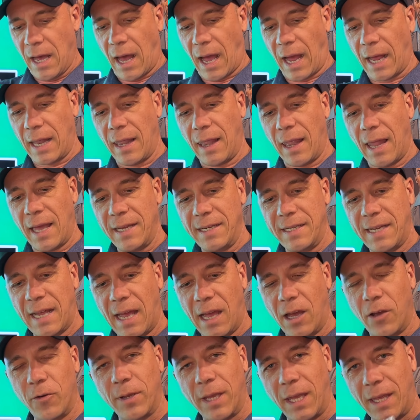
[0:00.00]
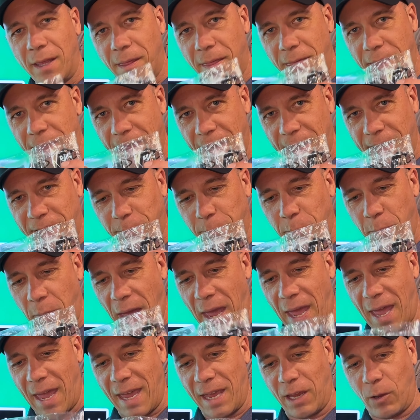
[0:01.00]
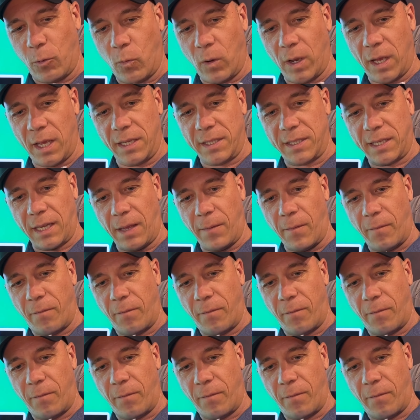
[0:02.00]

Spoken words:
I liked how this bag was